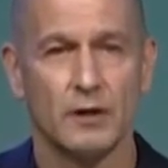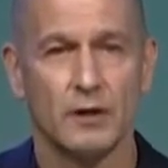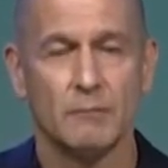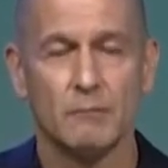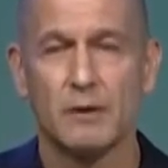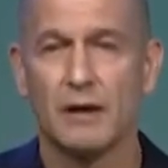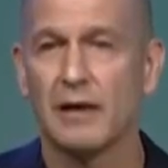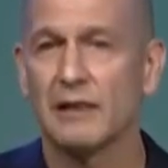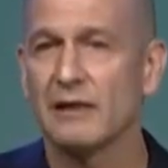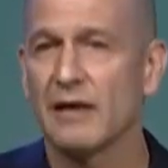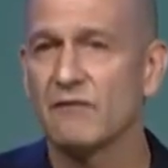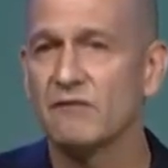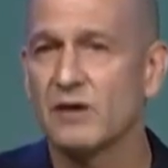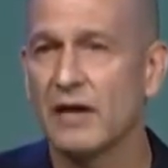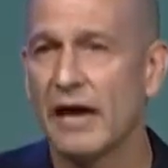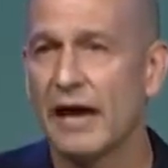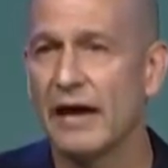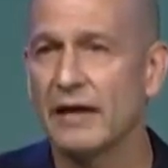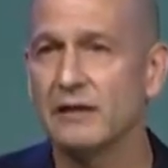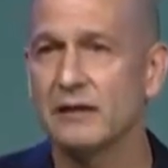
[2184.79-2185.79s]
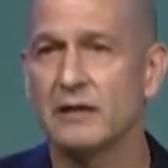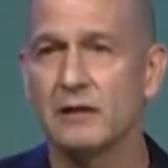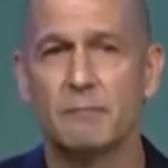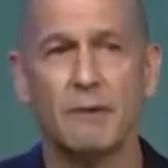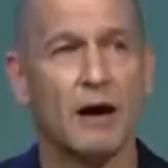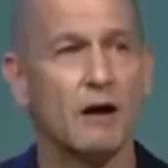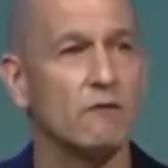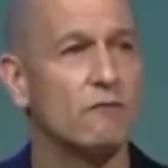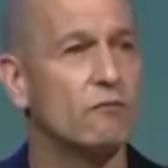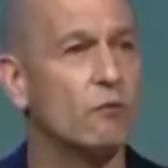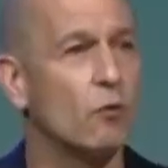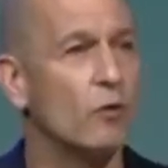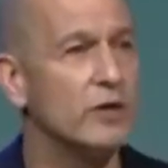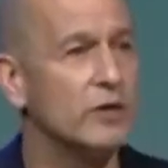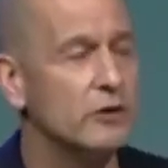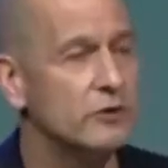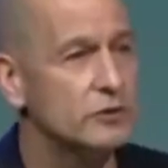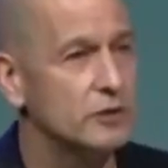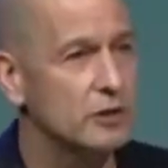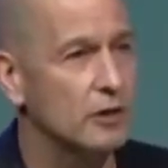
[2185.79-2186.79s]
But I left Canyon about 4
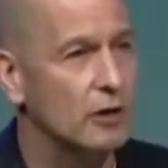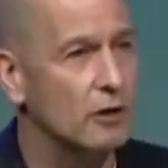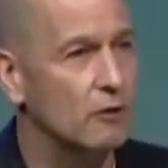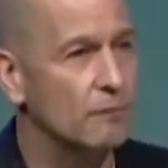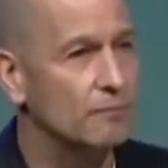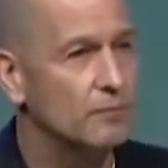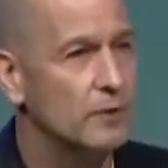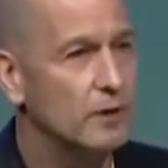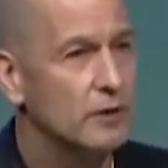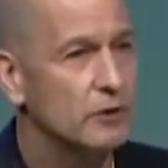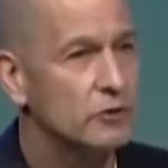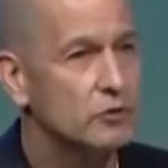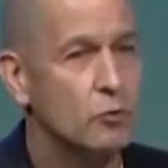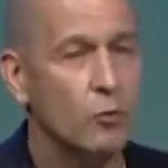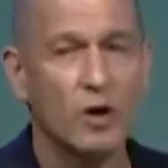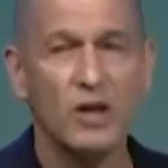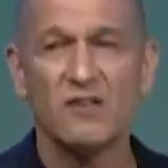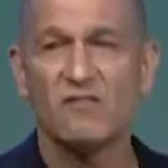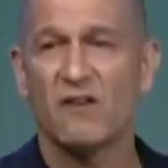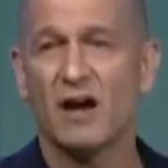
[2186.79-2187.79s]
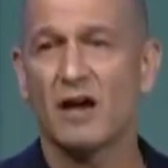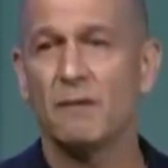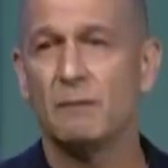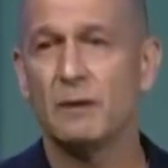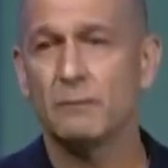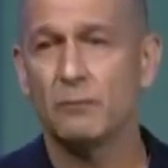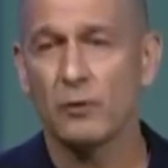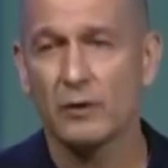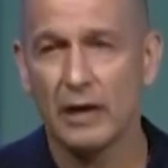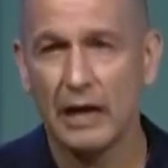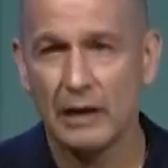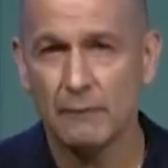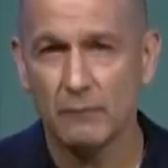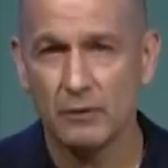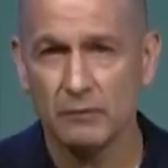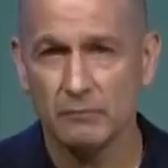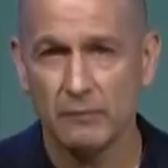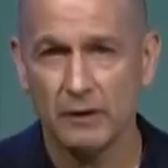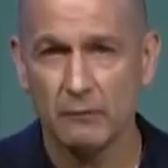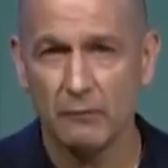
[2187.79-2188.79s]
years ago. 25 people came
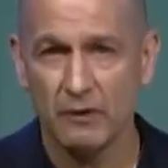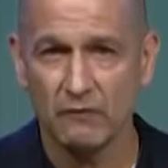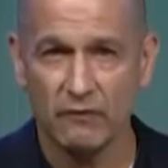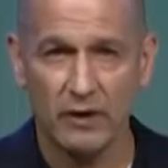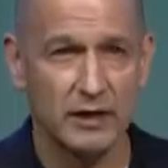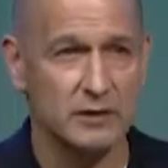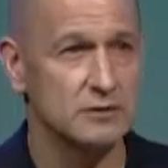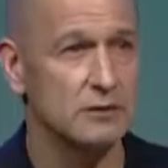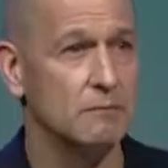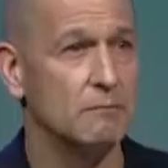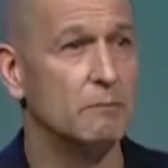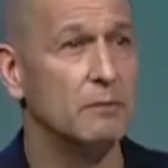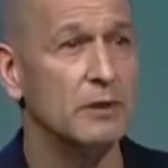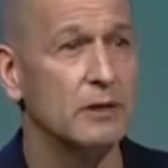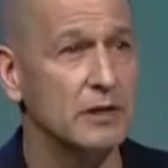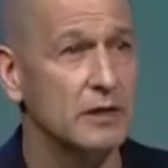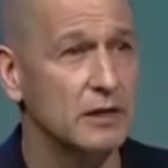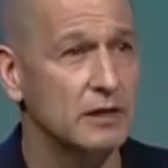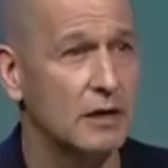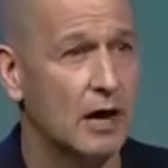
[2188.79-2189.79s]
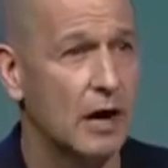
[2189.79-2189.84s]
with me. We've raised $1 billion.